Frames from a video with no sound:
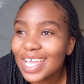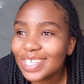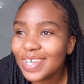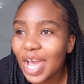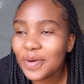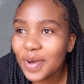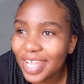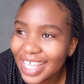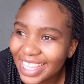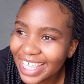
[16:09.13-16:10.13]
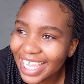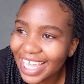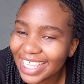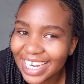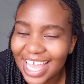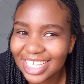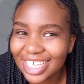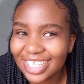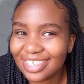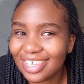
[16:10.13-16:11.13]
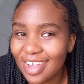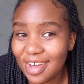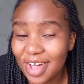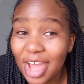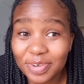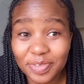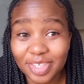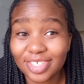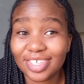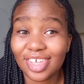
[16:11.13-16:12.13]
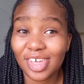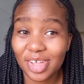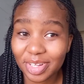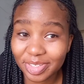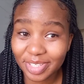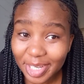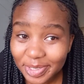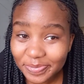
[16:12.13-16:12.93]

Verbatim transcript: So I walk in there and then I see this girl. I know this girl, yeah?